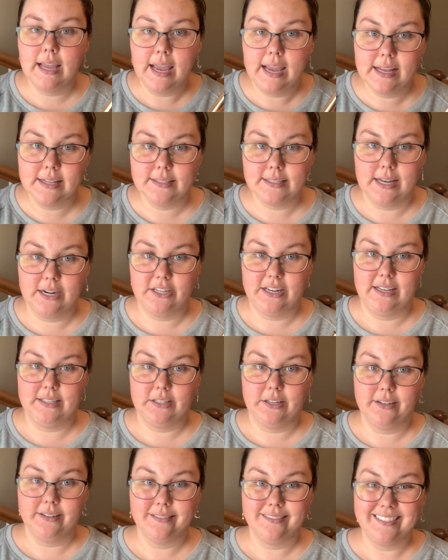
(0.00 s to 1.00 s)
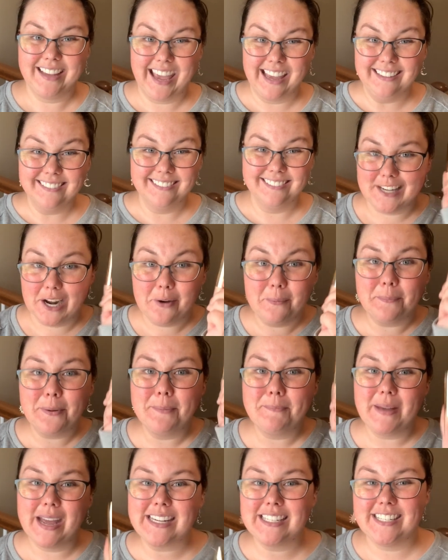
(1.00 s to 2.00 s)
Hand sanitizer, okay? Don't
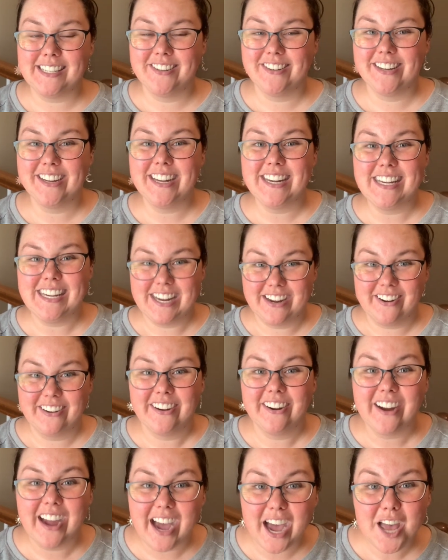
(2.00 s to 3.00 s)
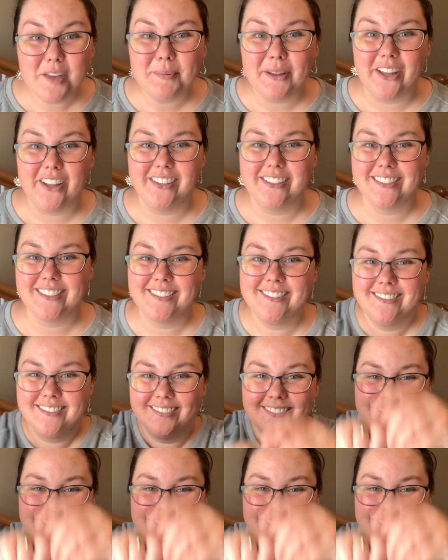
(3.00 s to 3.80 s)
put bacteria near your eyeballs.